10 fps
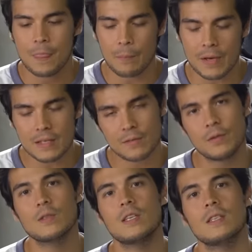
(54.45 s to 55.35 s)
The big
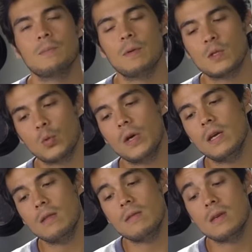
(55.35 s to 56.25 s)
differences
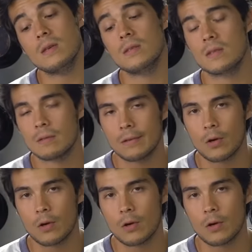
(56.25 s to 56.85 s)
between these